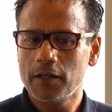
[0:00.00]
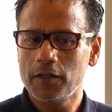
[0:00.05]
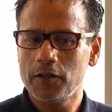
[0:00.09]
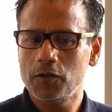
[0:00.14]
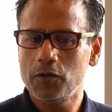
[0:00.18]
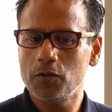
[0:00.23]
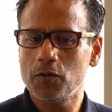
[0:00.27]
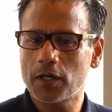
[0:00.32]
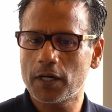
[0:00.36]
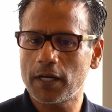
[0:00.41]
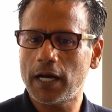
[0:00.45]

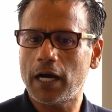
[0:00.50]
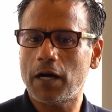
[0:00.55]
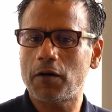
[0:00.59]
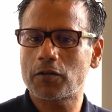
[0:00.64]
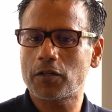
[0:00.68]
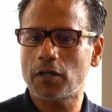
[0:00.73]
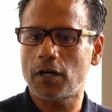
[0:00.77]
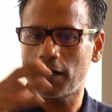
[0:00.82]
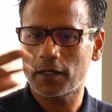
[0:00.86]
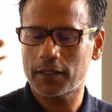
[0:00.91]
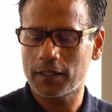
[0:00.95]
You are
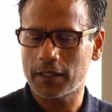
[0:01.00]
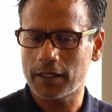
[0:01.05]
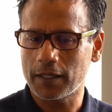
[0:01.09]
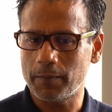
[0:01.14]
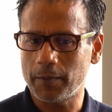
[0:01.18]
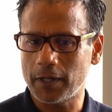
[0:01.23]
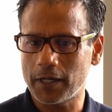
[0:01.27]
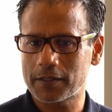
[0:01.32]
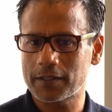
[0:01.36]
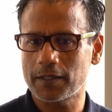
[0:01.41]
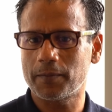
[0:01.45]
now talking
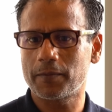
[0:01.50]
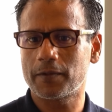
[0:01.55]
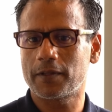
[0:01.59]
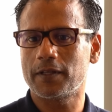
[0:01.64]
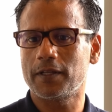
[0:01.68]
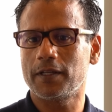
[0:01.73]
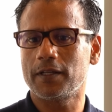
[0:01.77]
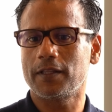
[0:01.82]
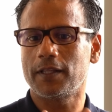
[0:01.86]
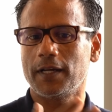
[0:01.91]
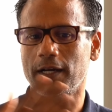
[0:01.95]
about
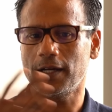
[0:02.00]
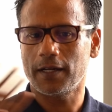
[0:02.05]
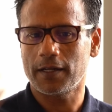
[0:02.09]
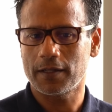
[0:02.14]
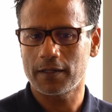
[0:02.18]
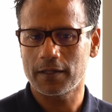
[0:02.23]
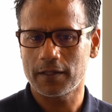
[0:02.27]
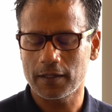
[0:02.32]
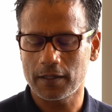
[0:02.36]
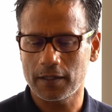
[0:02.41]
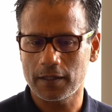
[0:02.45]
something
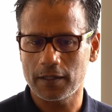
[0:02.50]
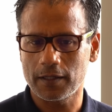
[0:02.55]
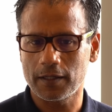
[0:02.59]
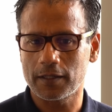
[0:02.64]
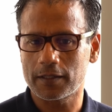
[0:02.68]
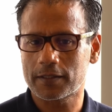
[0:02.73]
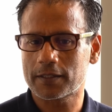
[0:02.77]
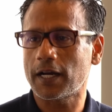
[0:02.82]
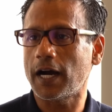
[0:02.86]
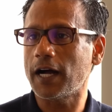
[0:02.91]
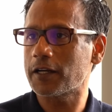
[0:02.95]
that
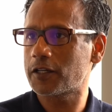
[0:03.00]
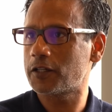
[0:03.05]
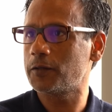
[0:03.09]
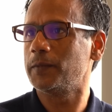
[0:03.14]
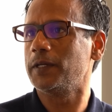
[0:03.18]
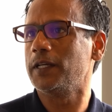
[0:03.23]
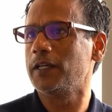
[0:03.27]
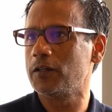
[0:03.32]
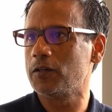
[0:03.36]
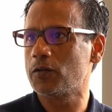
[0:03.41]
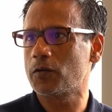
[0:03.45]
is got to
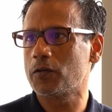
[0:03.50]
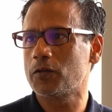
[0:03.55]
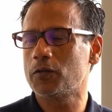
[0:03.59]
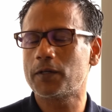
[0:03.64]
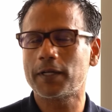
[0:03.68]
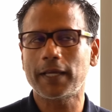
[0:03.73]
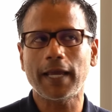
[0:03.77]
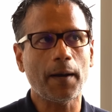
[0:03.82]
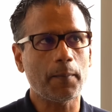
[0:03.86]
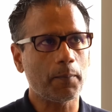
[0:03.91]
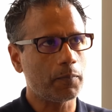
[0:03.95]
be indoor.
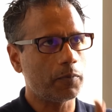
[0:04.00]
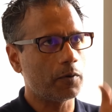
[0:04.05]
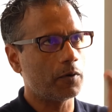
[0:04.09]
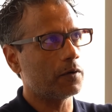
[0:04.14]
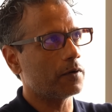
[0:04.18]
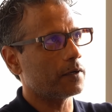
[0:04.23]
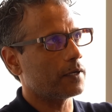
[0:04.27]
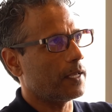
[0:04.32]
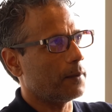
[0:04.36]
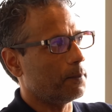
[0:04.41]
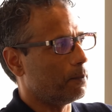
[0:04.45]
You can't
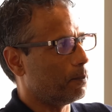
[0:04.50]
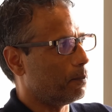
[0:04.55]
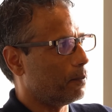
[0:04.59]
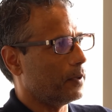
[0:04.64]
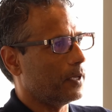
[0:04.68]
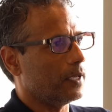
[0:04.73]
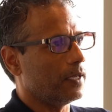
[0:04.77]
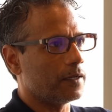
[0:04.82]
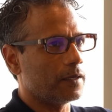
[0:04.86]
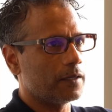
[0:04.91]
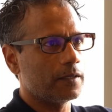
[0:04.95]
put a
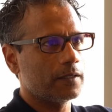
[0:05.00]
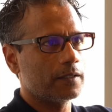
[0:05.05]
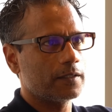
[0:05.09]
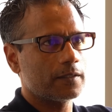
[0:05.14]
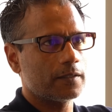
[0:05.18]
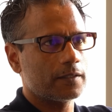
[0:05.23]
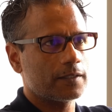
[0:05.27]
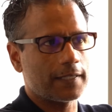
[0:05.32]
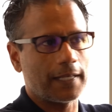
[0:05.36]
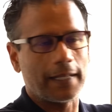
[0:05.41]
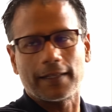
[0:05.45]
big
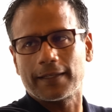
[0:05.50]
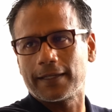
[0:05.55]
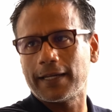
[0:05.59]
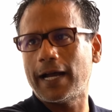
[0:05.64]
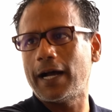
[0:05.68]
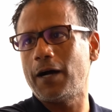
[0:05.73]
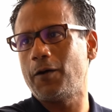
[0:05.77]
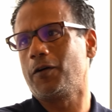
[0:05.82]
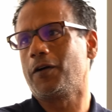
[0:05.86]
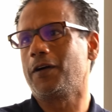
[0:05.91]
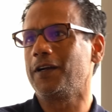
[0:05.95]
cell
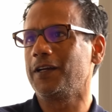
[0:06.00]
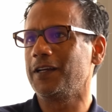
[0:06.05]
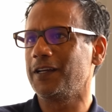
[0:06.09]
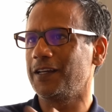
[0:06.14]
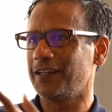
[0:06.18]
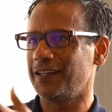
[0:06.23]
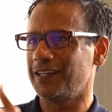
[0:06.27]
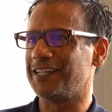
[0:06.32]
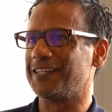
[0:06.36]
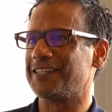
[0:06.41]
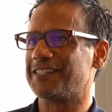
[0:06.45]
tower
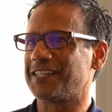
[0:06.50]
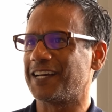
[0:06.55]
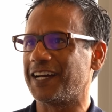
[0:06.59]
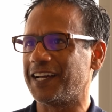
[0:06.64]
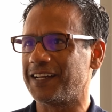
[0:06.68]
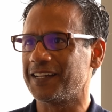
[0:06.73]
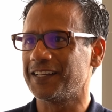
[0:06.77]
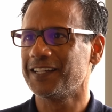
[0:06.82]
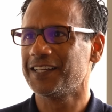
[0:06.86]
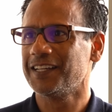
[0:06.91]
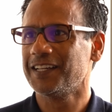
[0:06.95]

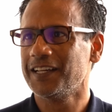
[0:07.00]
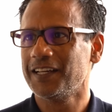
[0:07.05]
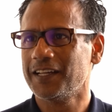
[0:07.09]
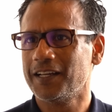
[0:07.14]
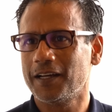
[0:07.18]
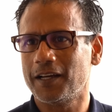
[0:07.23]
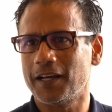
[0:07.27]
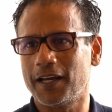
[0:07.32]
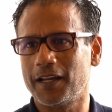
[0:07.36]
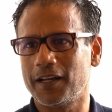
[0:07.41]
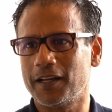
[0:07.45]
inside,
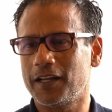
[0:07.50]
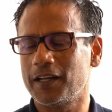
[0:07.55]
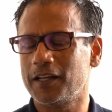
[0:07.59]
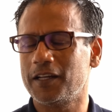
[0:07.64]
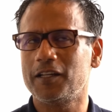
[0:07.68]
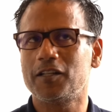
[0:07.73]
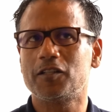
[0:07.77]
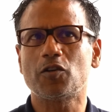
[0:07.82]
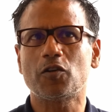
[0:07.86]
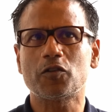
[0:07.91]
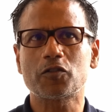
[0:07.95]
mm-hmm. and
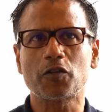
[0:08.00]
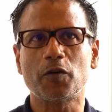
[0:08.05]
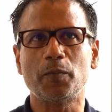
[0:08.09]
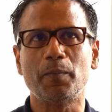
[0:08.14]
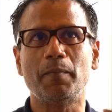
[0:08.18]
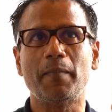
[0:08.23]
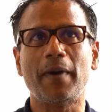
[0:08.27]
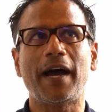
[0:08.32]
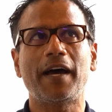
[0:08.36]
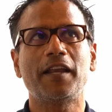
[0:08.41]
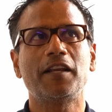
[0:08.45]
and it's also
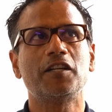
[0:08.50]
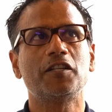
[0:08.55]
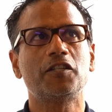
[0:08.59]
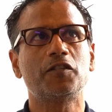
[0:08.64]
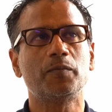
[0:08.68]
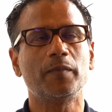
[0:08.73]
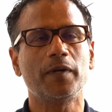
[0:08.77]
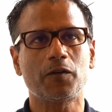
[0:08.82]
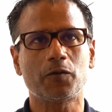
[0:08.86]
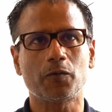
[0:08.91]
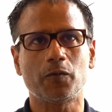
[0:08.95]

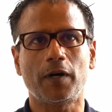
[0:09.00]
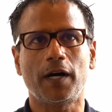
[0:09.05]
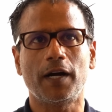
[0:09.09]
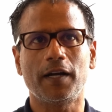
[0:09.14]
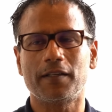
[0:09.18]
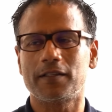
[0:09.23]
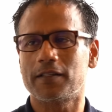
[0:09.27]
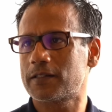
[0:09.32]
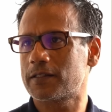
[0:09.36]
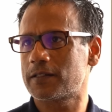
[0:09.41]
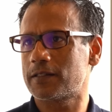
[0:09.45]
management
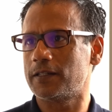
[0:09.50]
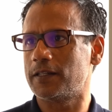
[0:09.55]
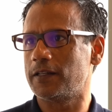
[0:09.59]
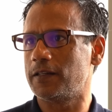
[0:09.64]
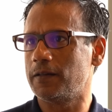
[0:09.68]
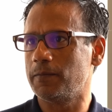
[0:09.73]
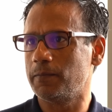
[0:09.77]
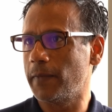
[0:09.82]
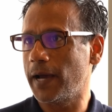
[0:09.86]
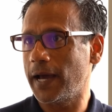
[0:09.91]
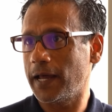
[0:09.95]
wise. It's
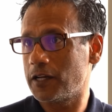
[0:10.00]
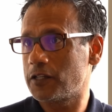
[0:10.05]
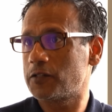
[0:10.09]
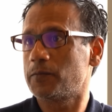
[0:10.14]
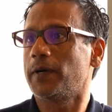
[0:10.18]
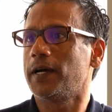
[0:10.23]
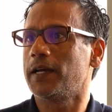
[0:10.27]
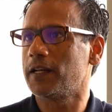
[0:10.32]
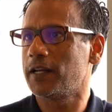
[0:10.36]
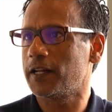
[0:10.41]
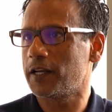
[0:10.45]

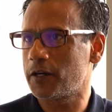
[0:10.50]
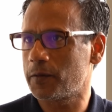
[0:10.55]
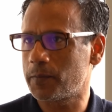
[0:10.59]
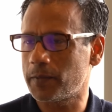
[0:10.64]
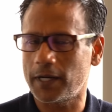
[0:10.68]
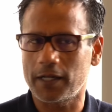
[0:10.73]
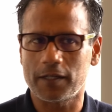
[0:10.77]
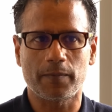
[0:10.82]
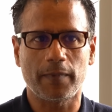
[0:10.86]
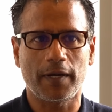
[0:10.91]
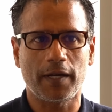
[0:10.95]
managed by an
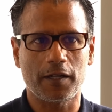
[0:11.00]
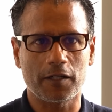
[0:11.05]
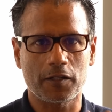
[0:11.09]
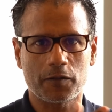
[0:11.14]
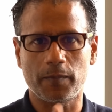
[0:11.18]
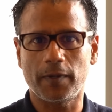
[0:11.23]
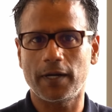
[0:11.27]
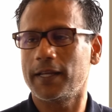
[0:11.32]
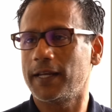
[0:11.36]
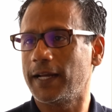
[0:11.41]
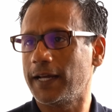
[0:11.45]
enterprise,
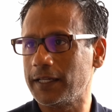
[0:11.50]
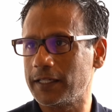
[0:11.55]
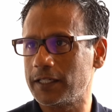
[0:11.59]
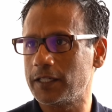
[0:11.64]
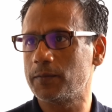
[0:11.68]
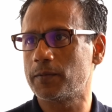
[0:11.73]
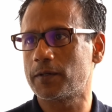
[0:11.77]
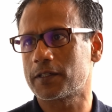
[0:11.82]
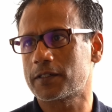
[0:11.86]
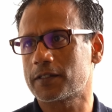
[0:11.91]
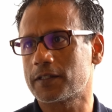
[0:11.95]
managed by an
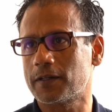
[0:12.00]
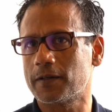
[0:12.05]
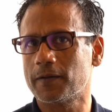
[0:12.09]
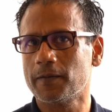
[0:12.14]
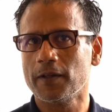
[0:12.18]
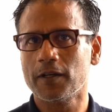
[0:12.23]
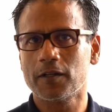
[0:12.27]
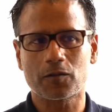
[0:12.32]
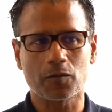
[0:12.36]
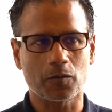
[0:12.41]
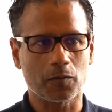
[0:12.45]
IT person.
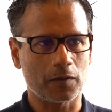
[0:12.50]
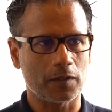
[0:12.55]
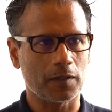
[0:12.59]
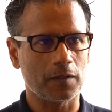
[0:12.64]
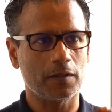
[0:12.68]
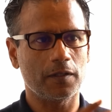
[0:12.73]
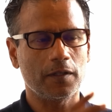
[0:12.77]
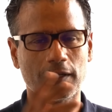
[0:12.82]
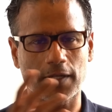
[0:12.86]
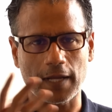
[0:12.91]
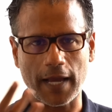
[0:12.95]
So
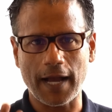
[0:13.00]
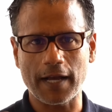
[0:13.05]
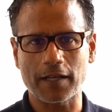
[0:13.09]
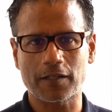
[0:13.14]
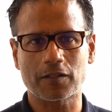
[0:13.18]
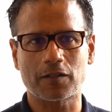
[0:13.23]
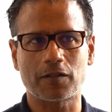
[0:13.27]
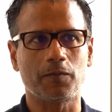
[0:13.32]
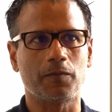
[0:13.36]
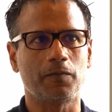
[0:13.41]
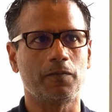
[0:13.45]
the, it
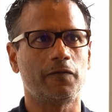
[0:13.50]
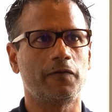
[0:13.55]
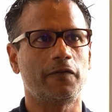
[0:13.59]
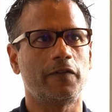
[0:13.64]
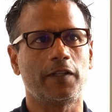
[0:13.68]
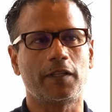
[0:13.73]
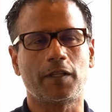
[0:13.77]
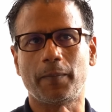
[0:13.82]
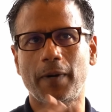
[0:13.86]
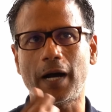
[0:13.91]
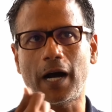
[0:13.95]
has to
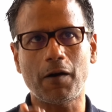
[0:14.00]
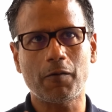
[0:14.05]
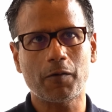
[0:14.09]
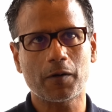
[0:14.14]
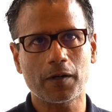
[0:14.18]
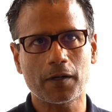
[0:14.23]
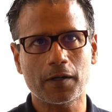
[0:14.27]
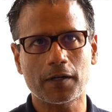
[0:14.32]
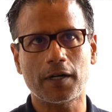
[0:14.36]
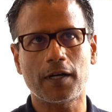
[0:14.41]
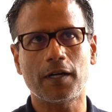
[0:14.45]
fit the
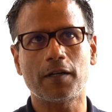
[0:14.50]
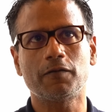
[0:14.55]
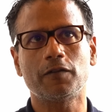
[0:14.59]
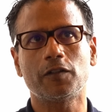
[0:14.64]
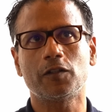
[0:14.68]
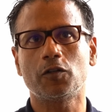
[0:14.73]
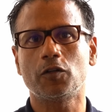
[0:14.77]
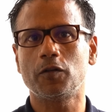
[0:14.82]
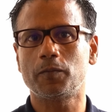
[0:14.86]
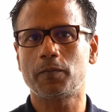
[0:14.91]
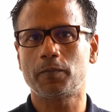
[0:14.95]
power
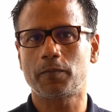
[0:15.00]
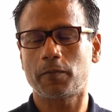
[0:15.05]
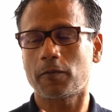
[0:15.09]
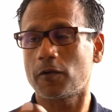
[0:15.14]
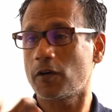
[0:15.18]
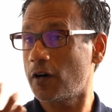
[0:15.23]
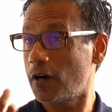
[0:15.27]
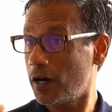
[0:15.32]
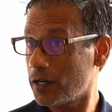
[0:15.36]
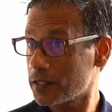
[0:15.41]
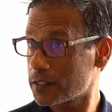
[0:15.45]
envelope
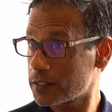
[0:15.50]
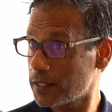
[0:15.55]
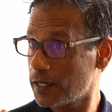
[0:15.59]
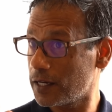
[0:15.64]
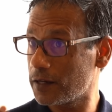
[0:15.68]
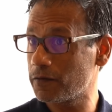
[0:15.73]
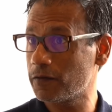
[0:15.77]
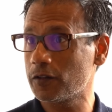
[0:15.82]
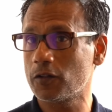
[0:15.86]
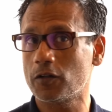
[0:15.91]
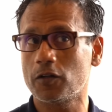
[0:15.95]
cost
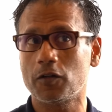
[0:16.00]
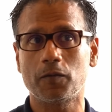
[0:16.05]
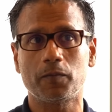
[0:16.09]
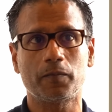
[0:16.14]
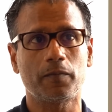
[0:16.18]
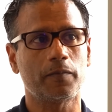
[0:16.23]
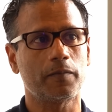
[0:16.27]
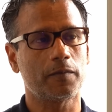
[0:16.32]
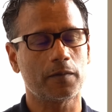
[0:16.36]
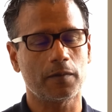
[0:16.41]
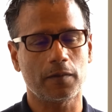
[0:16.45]

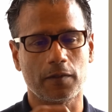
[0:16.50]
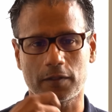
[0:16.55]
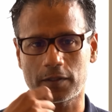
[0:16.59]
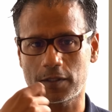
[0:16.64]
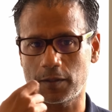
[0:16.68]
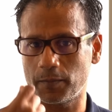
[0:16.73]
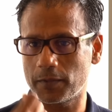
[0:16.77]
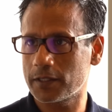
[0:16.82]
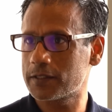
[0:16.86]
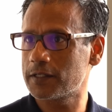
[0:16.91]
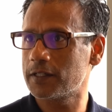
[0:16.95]
envelope,
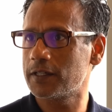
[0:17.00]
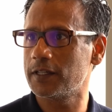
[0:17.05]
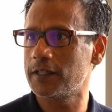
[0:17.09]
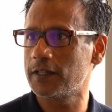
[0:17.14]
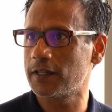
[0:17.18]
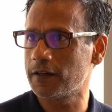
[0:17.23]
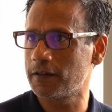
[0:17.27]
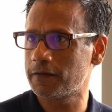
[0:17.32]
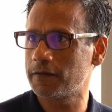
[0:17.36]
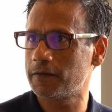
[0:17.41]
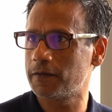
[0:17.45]

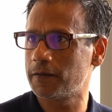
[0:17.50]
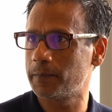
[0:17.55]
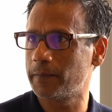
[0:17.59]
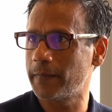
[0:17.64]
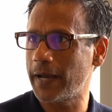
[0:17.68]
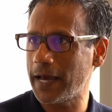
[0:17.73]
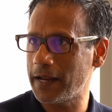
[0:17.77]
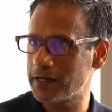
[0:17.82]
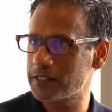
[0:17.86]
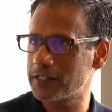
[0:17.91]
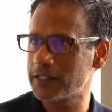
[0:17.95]
simplicity of
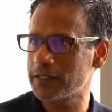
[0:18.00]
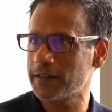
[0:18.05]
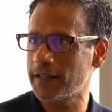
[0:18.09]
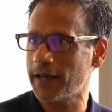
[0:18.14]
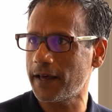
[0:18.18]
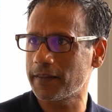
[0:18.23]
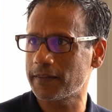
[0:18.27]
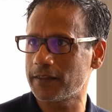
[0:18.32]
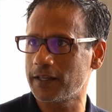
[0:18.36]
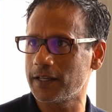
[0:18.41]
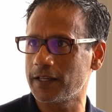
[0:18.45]
managing
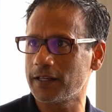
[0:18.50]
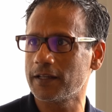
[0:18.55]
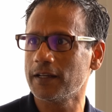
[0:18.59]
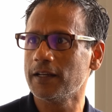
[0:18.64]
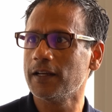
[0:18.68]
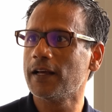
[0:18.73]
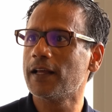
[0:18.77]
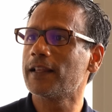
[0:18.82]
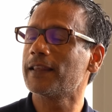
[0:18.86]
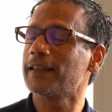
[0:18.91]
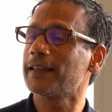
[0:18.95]
that thing
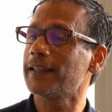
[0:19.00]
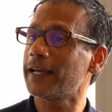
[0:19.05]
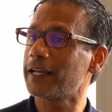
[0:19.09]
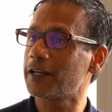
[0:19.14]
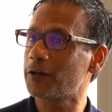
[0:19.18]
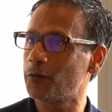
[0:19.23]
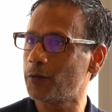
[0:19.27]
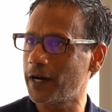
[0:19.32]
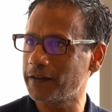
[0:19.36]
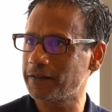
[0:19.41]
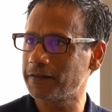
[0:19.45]

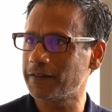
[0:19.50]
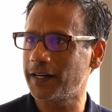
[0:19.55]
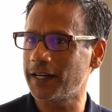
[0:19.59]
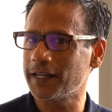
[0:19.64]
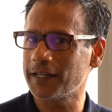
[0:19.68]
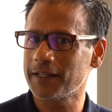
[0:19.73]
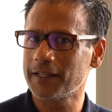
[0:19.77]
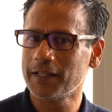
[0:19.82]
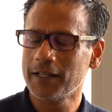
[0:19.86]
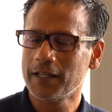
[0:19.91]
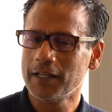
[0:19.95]
like
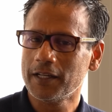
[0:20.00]
Wi-Fi.